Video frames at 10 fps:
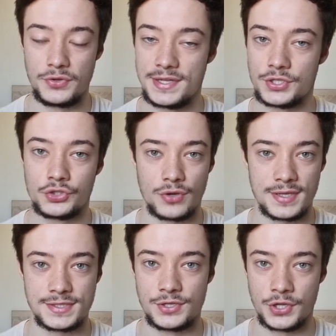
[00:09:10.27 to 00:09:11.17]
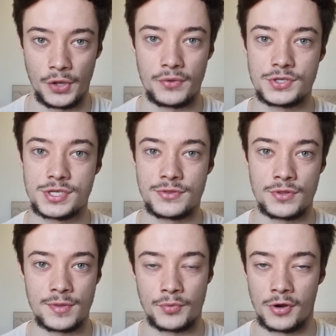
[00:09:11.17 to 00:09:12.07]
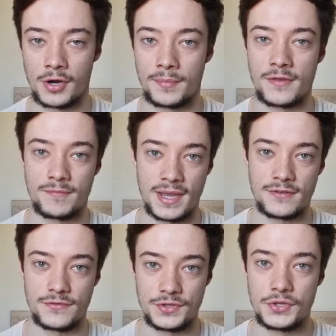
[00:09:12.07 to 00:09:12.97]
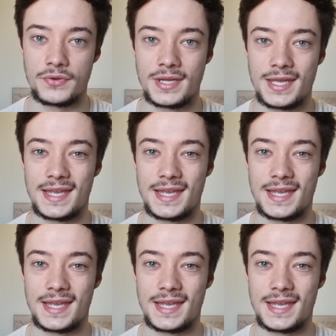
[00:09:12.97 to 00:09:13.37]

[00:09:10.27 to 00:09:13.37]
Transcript: You need to trust in your coach that the program they've made for you